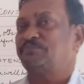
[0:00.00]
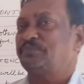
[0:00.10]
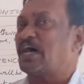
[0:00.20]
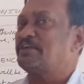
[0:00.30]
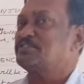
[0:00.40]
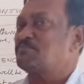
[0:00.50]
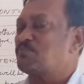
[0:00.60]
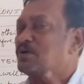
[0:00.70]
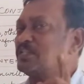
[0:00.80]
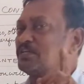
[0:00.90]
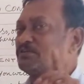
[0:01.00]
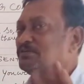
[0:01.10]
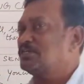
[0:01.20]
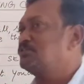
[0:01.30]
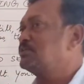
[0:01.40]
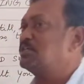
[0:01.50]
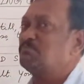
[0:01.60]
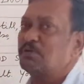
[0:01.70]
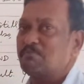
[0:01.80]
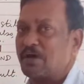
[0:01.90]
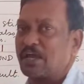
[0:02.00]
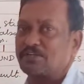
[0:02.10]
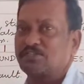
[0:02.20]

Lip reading: That is a point that you need to keep in mind.